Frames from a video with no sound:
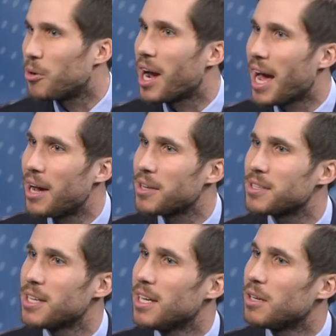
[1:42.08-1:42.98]
or a house,
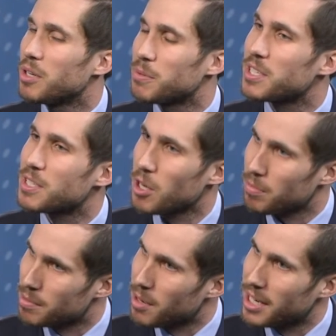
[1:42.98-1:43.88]
which would stop
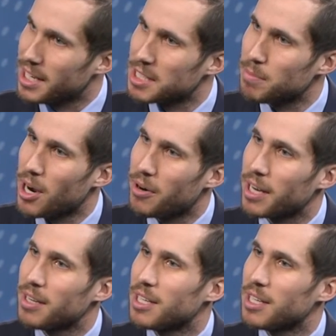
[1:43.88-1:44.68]
the money expiring.